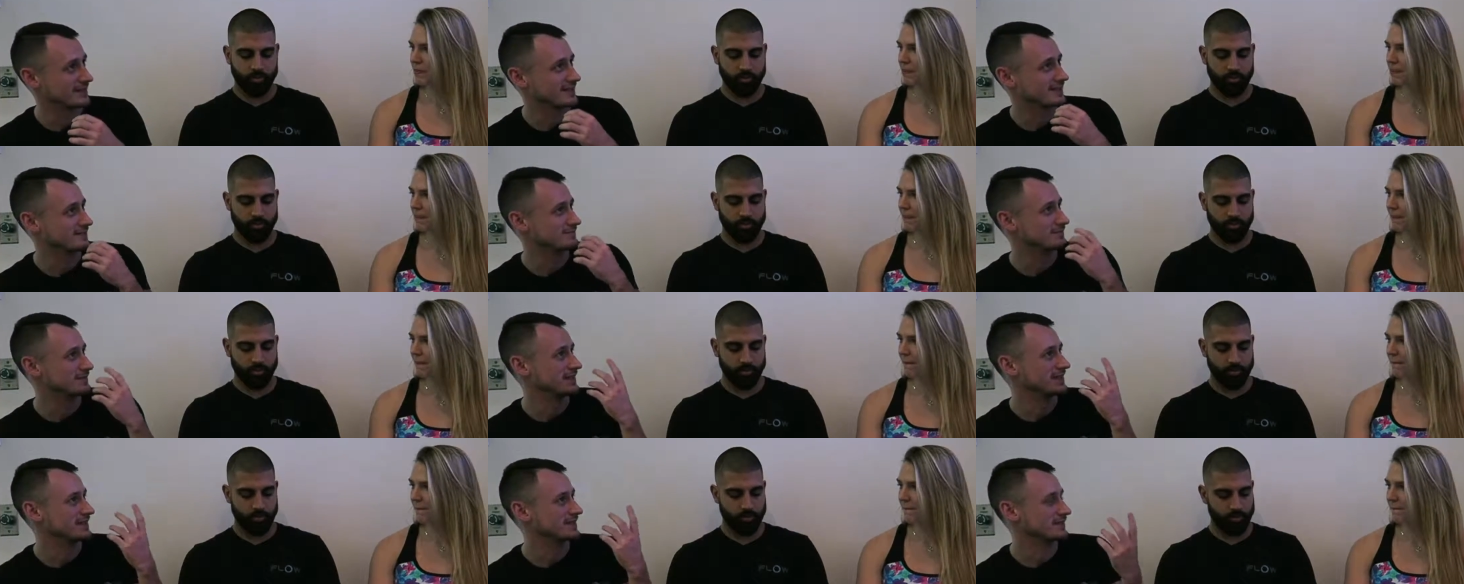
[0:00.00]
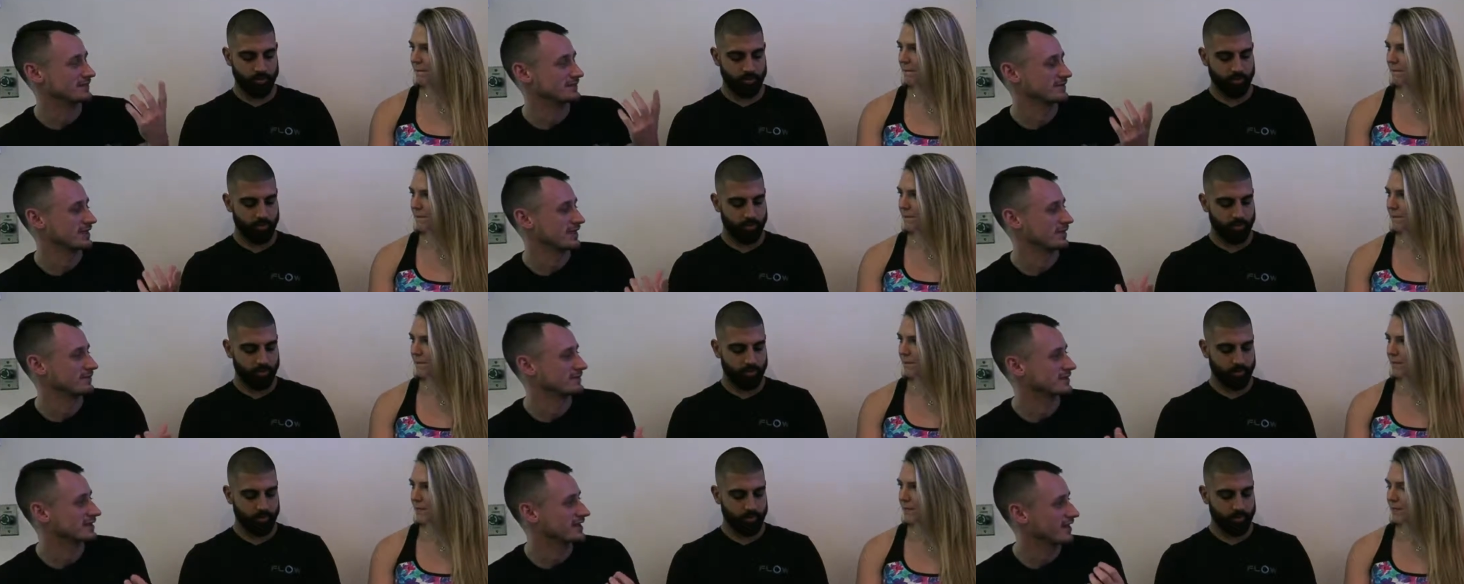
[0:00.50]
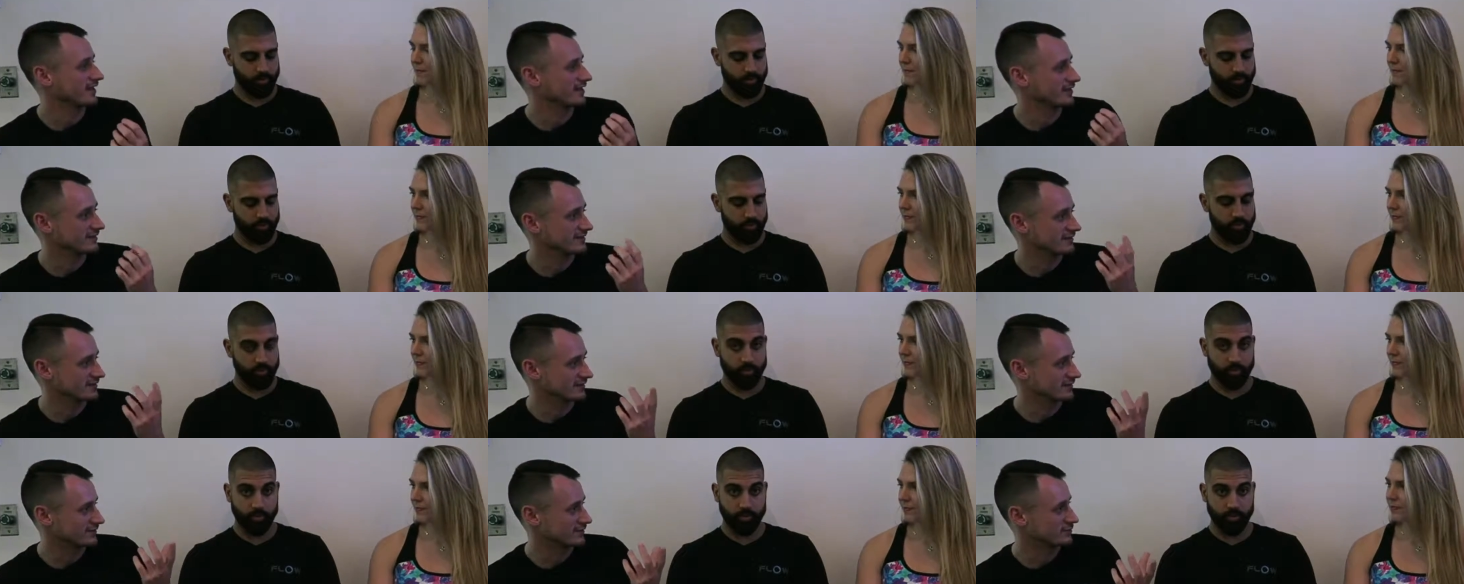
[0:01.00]
Speaker 1: it can be sometimes
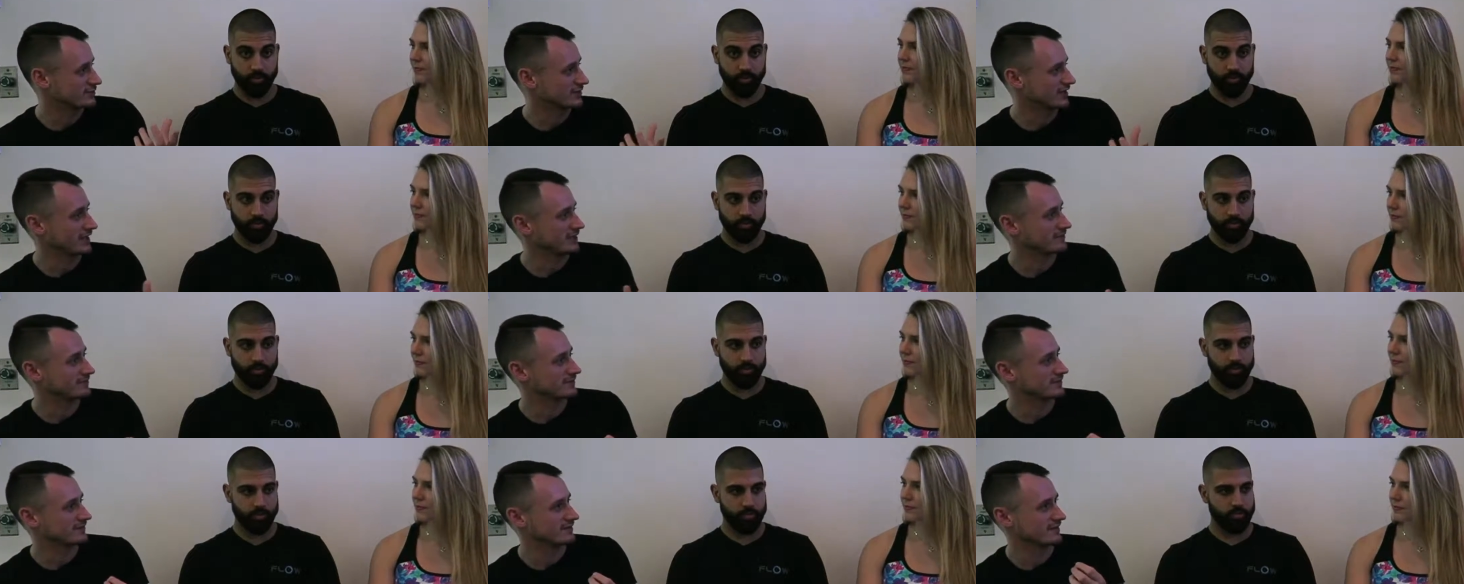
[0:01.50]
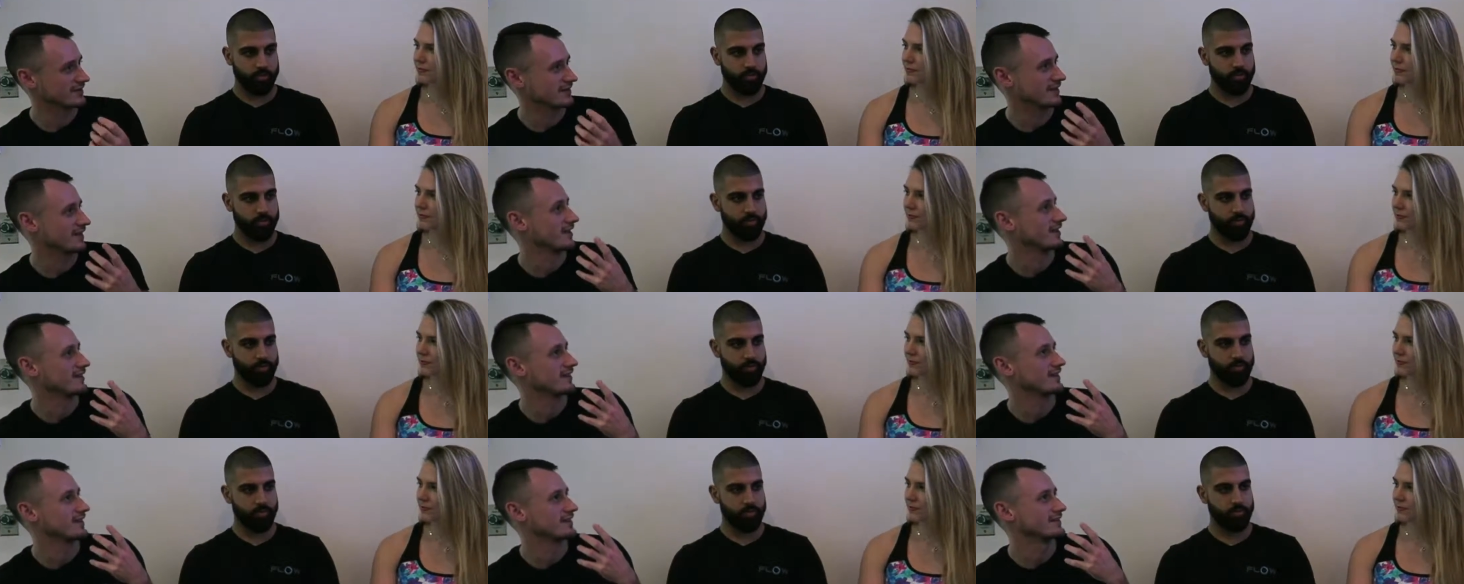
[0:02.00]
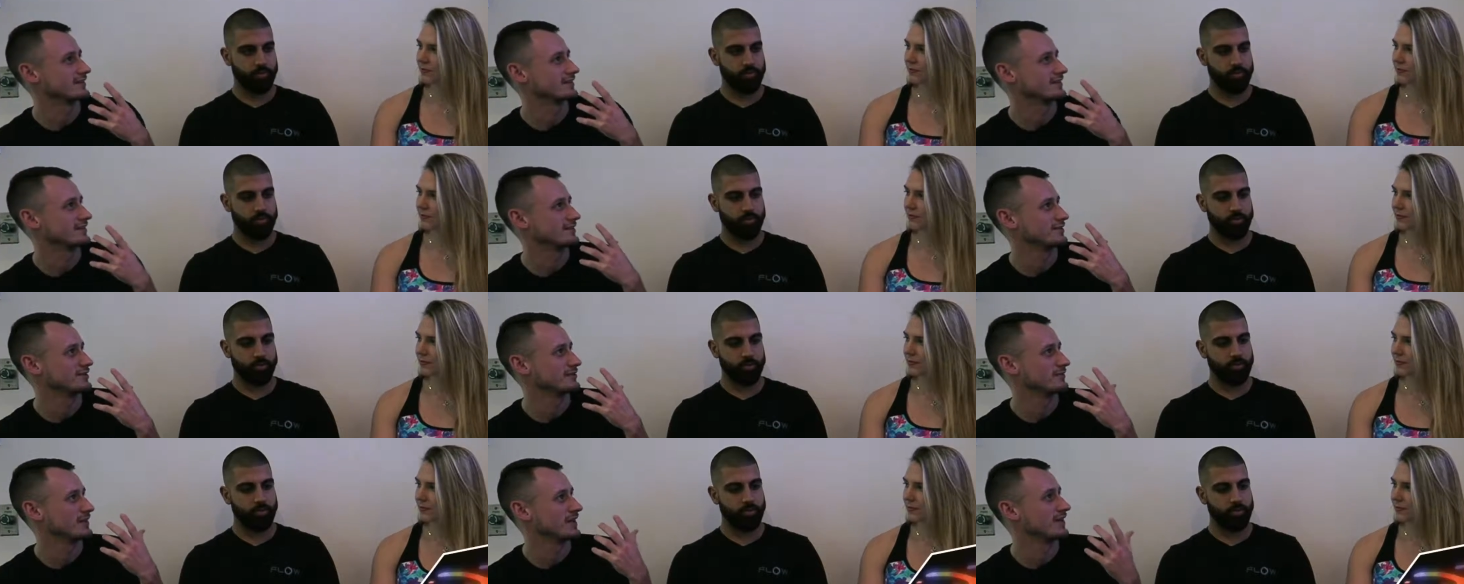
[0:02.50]
colours and shapes and the kind of things
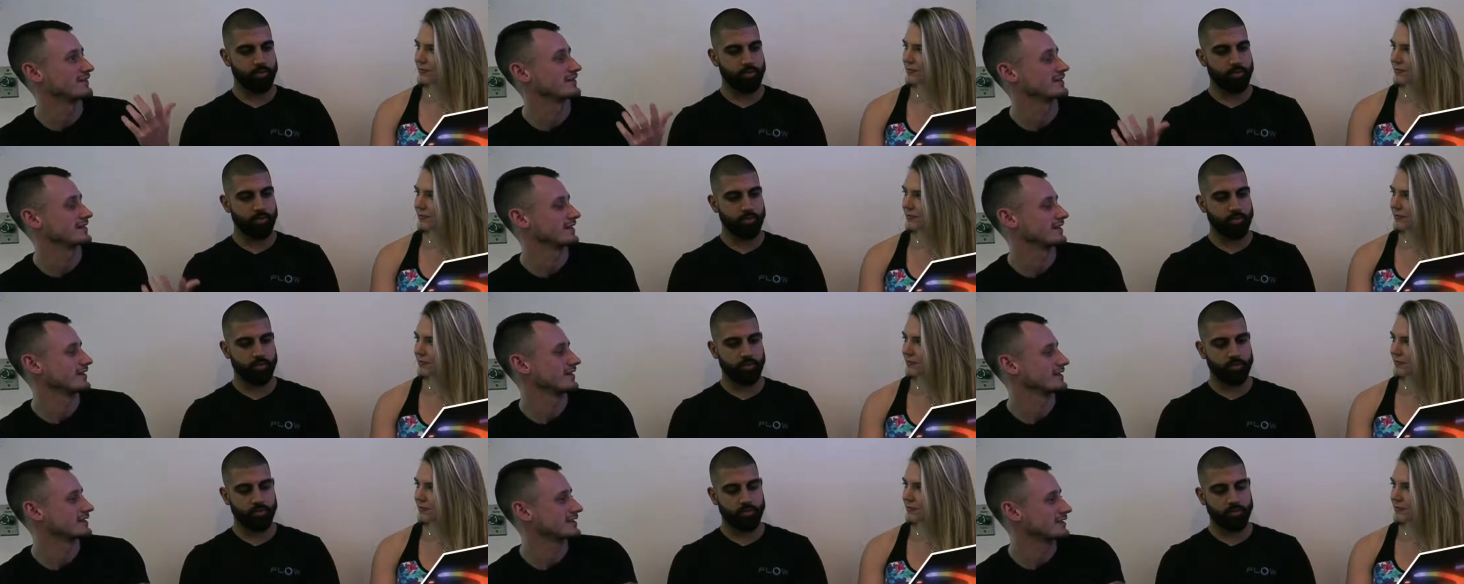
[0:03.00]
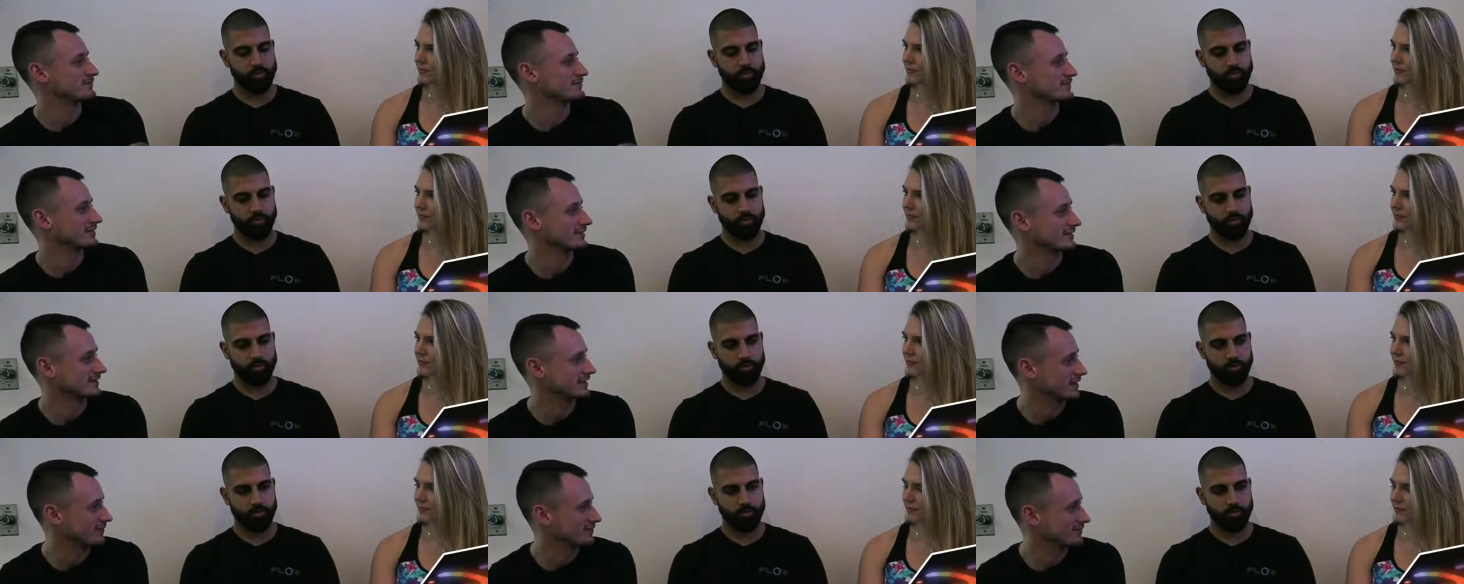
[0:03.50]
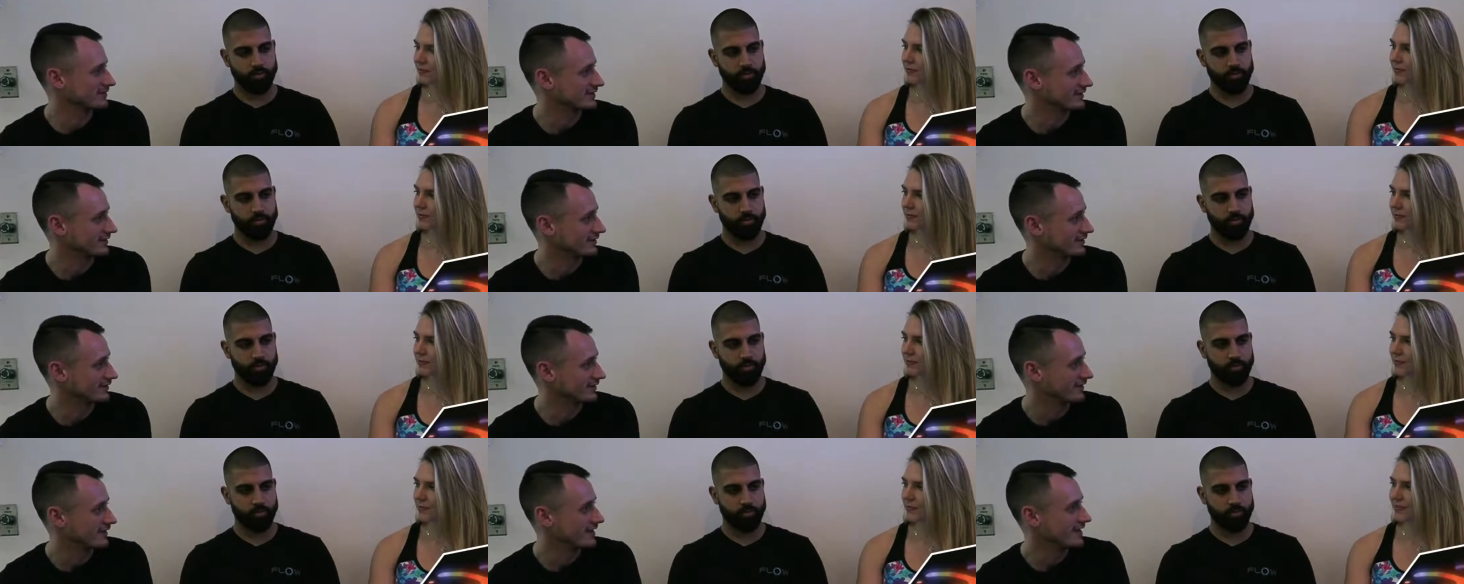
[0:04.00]
that you may have seen in the Simpsons
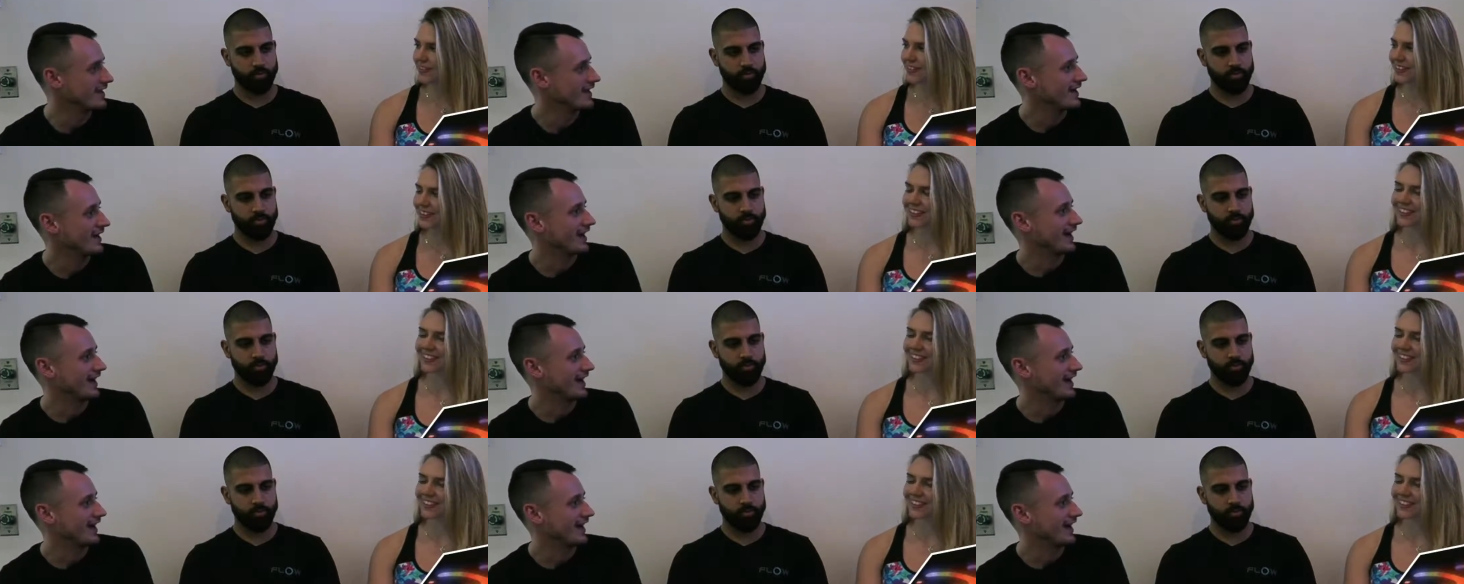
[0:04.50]
episode.